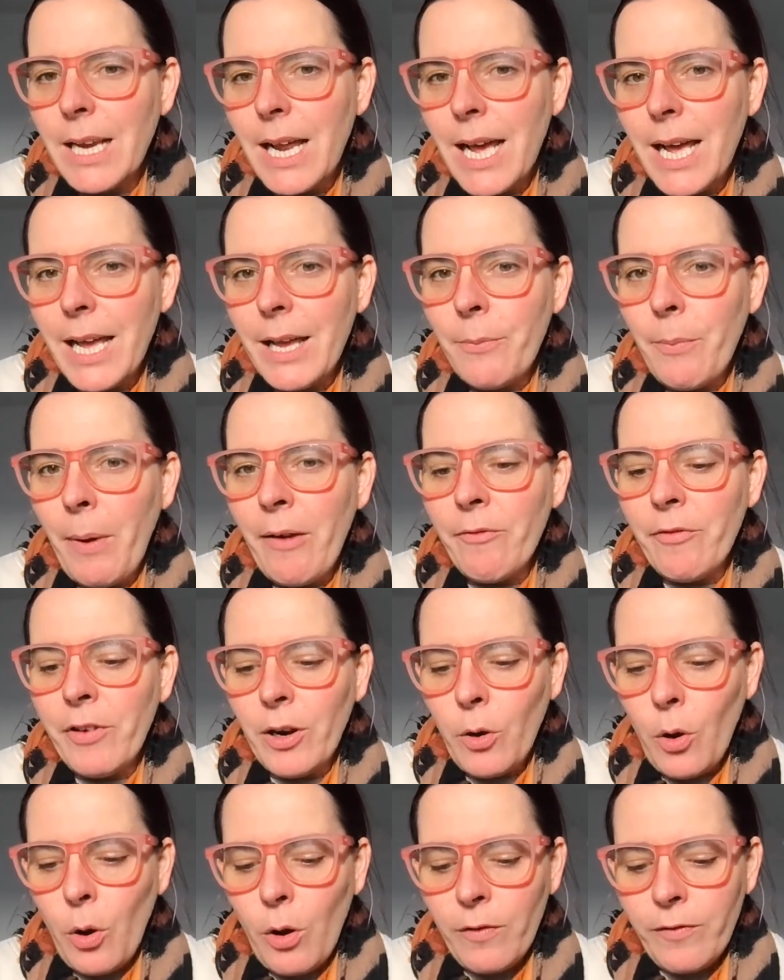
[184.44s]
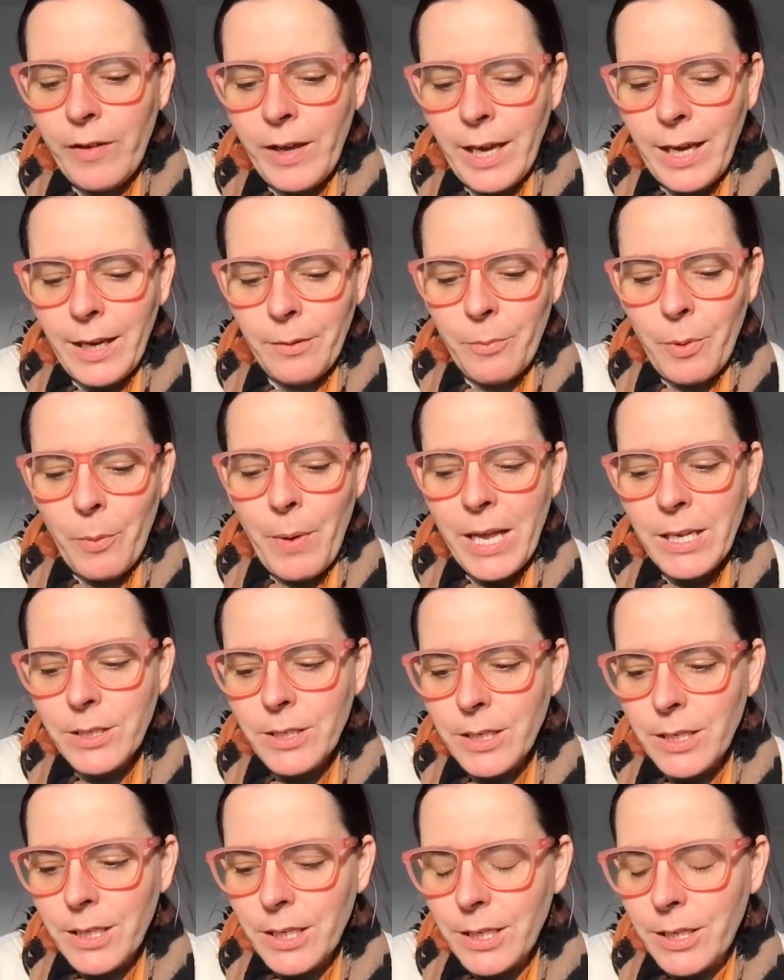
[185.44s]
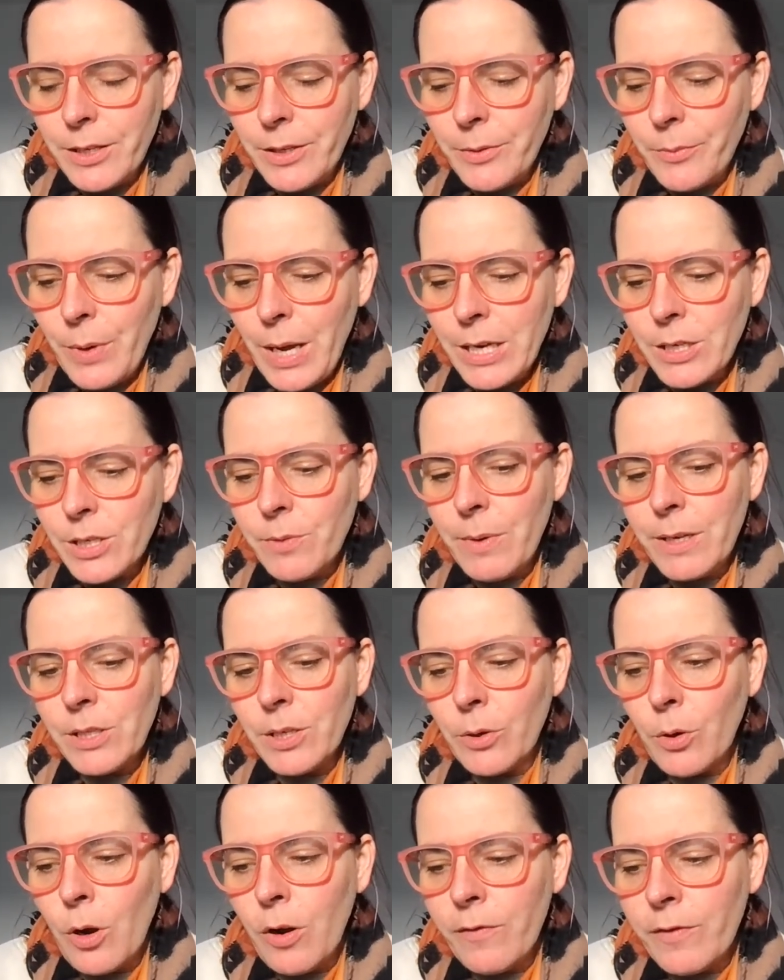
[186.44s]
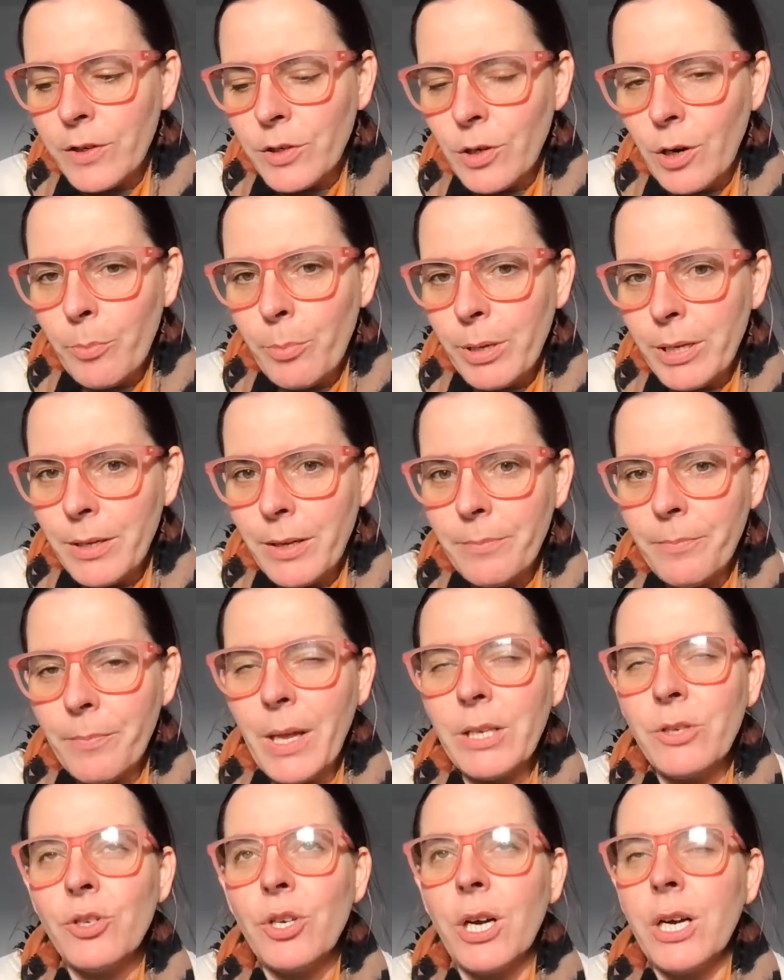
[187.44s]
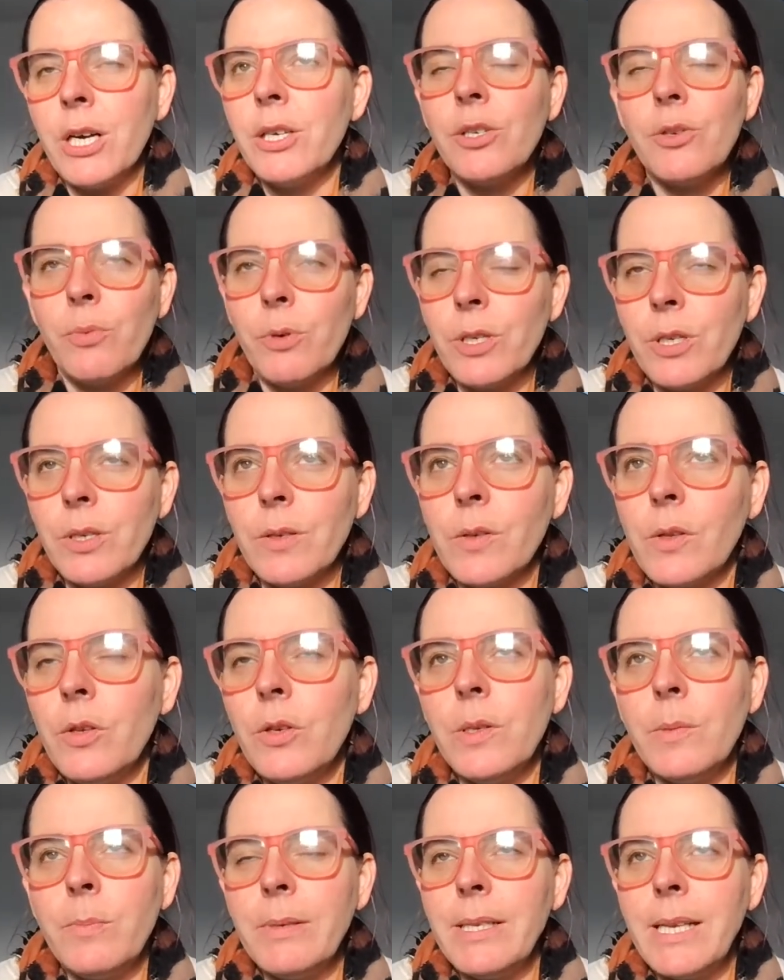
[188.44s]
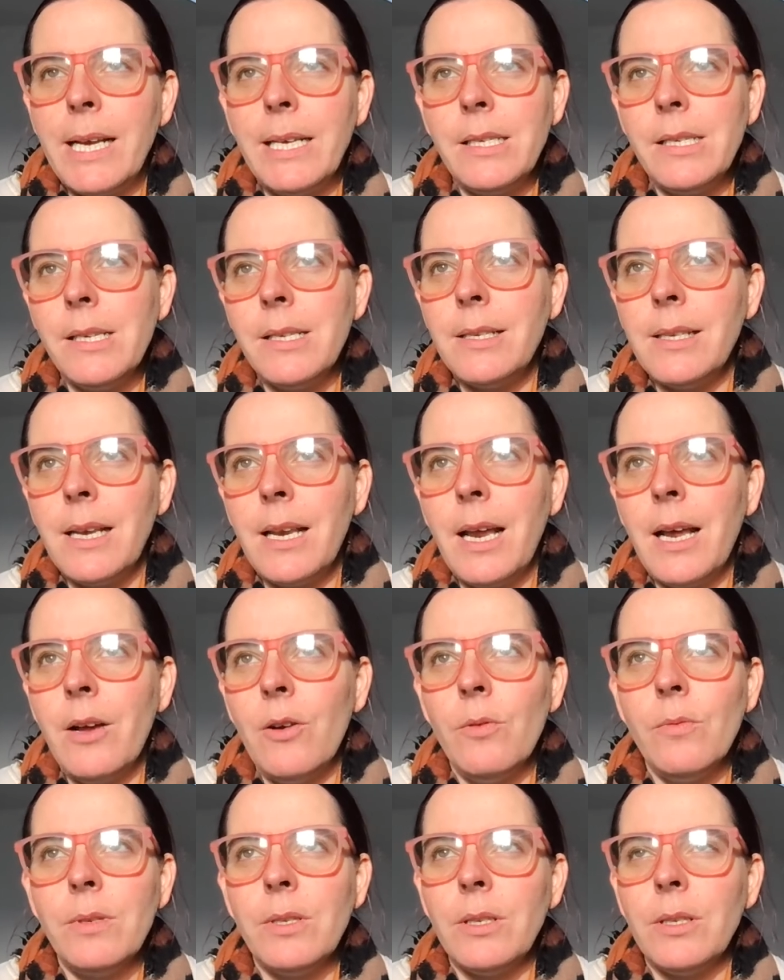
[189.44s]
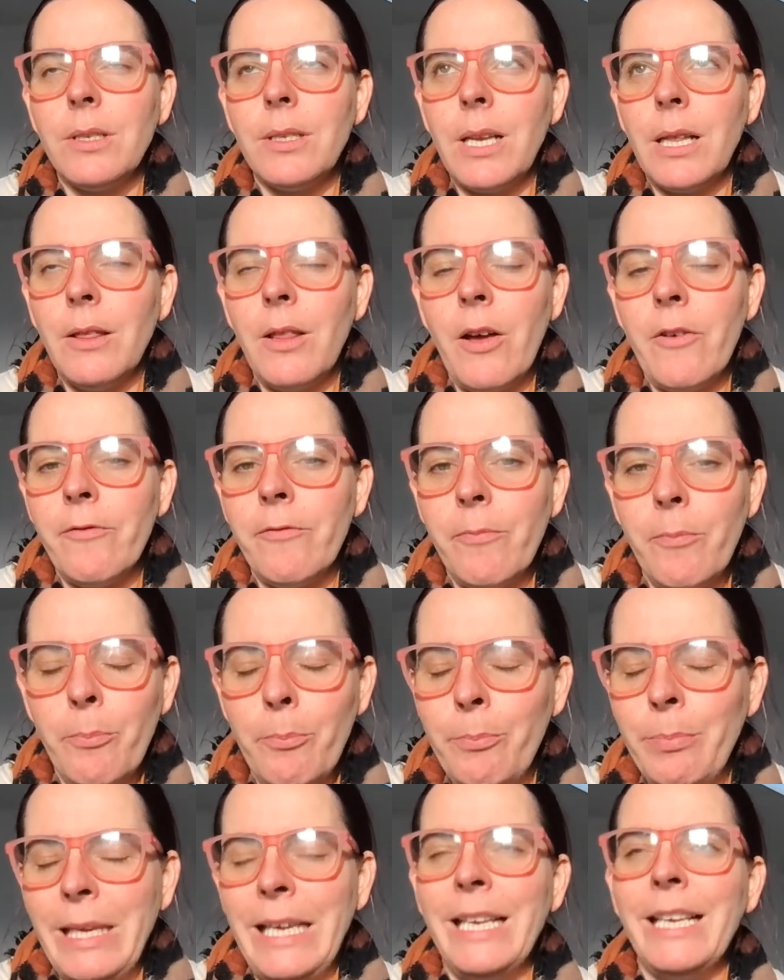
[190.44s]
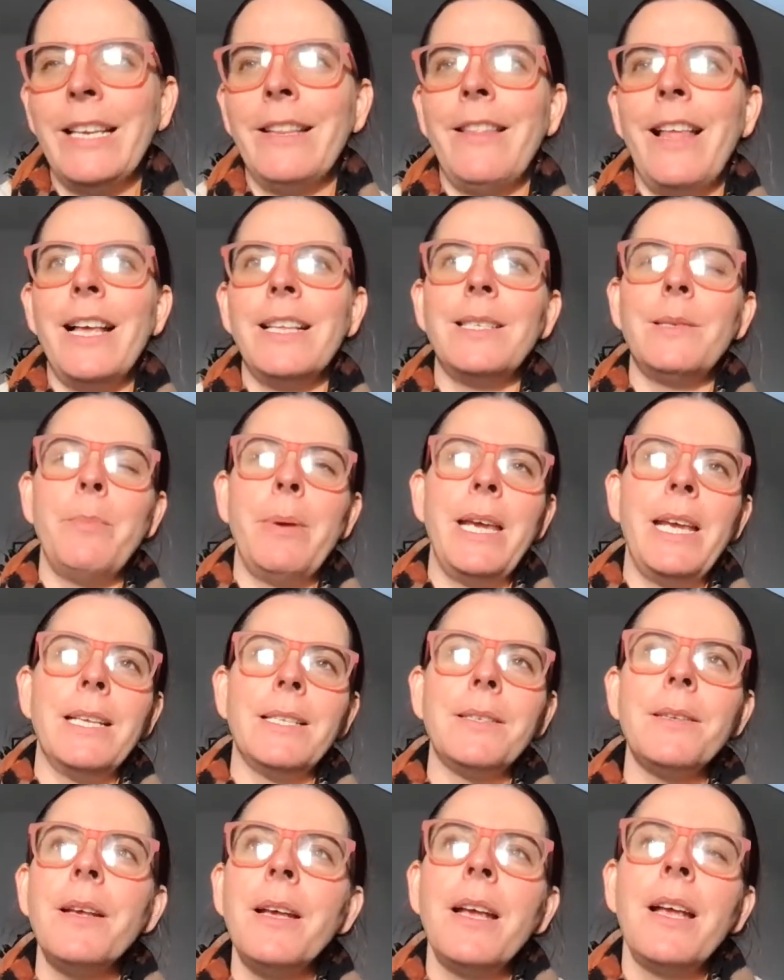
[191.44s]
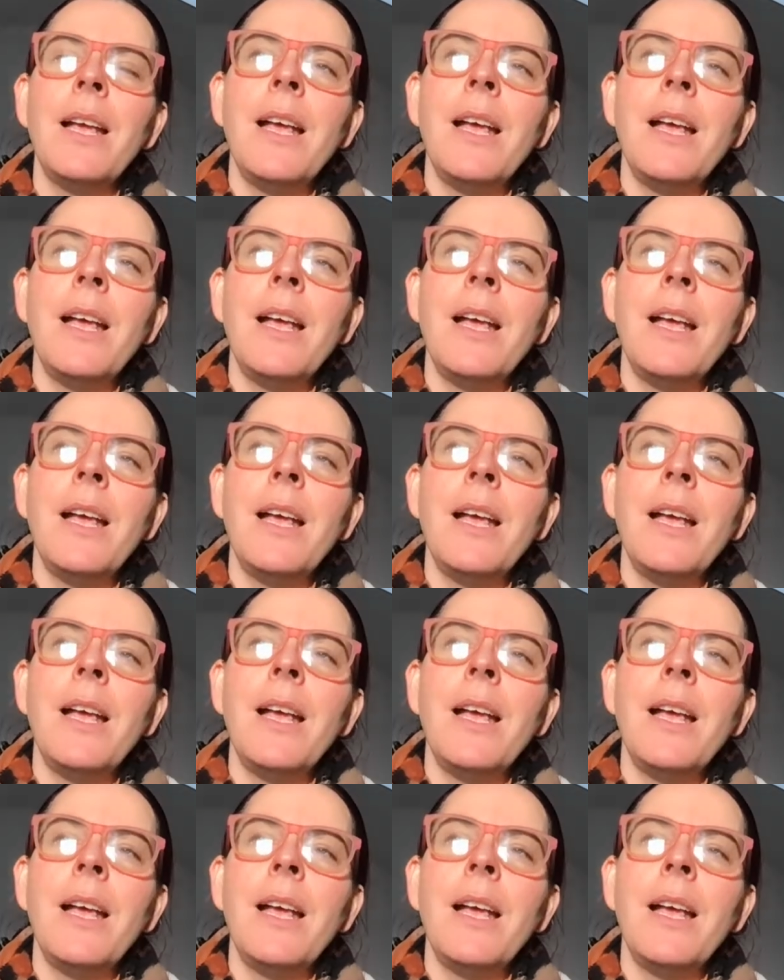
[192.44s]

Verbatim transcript: and I went for a coffee and we went to, we actually went to a coffee shop at a church which is close beside us. And I always just, I love being in that space.